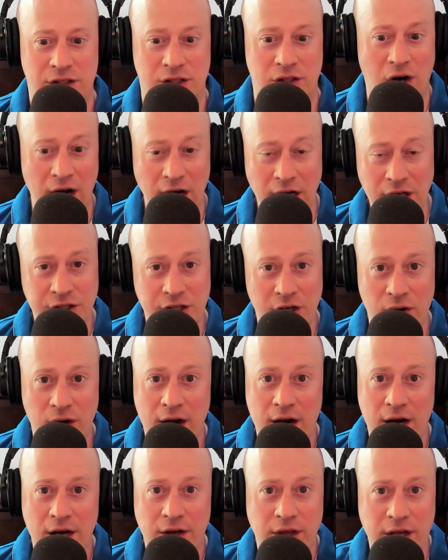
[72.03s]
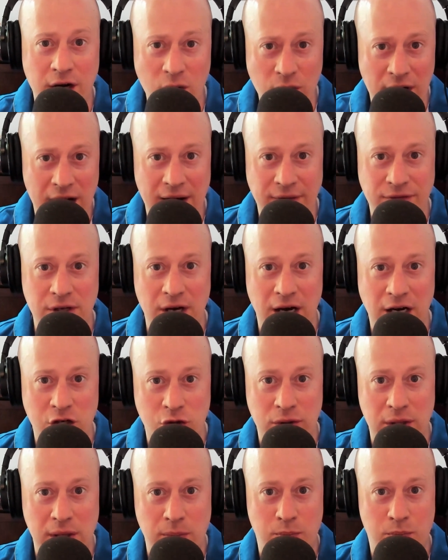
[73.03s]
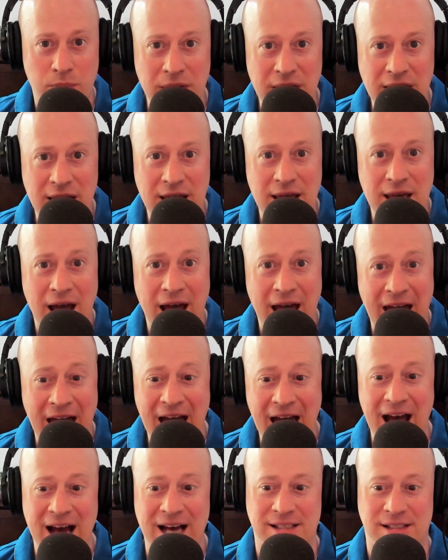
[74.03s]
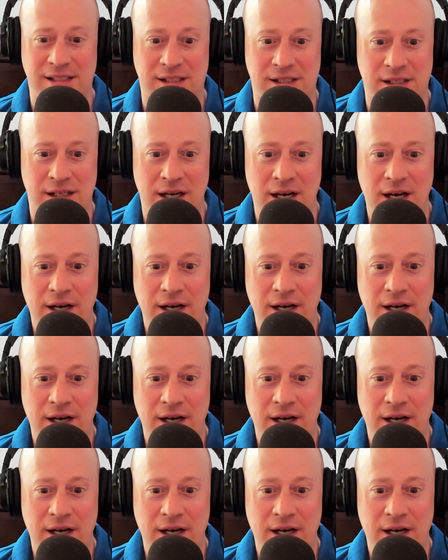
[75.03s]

And also, they don't have to actually be ads.